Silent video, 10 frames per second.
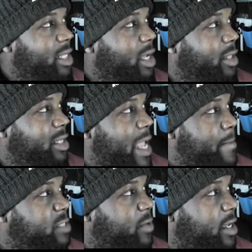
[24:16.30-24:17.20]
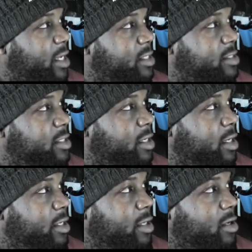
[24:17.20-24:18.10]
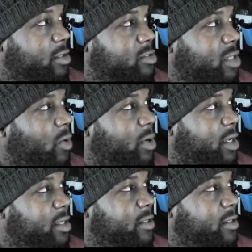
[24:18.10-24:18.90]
out the namespace, the controller,